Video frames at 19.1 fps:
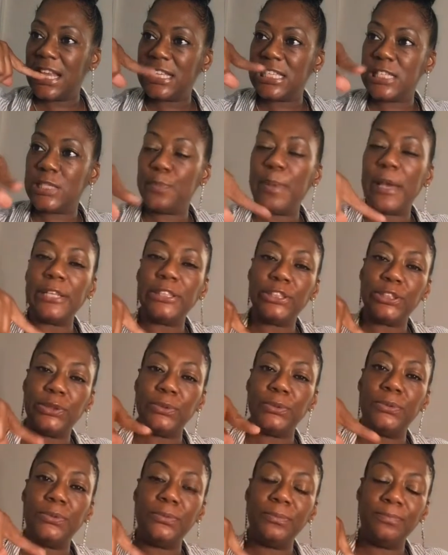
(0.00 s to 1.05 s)

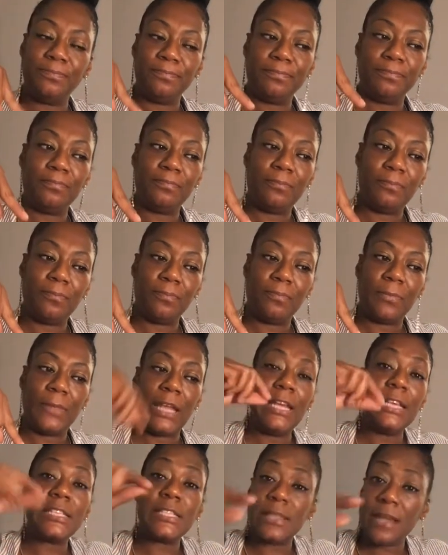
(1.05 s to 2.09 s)
special,
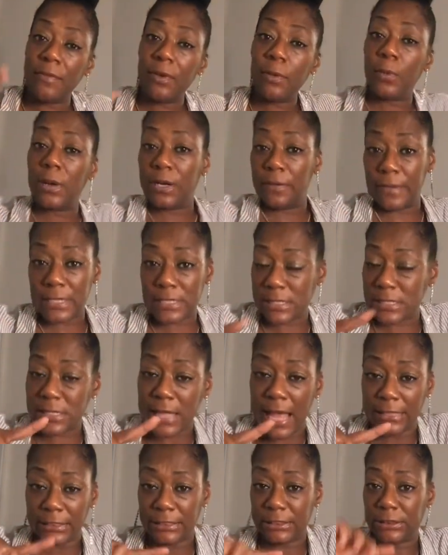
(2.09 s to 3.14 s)
each and every one of us. It's
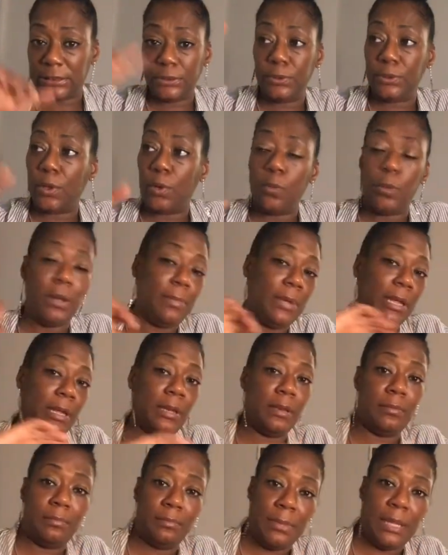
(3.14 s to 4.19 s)
not just,
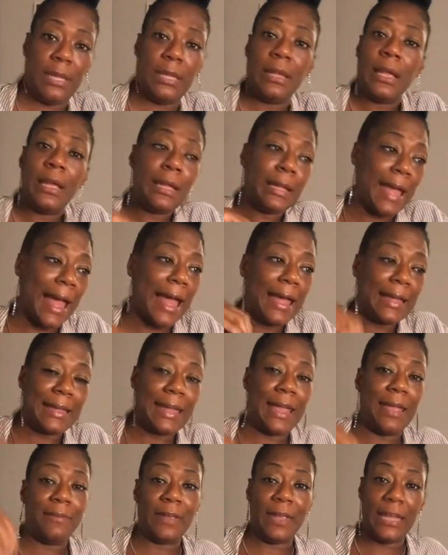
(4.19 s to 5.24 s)
women, men. God
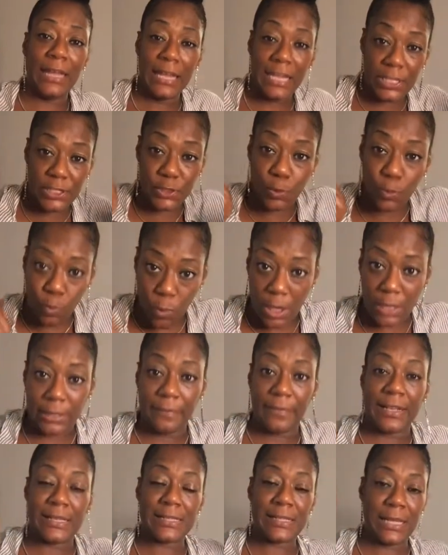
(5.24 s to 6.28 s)
gave each one of
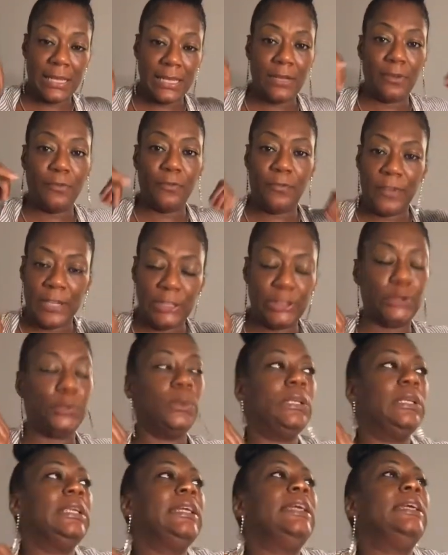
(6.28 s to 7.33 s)
us
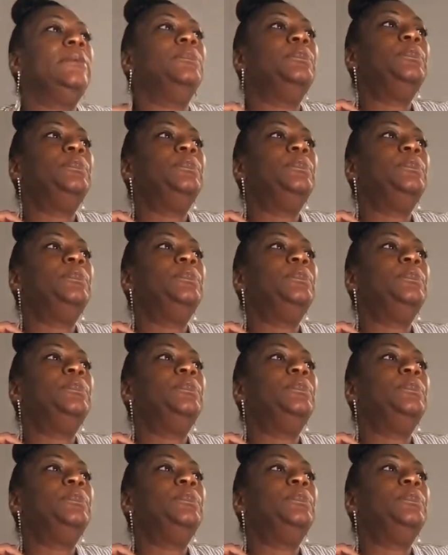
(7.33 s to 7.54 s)
individually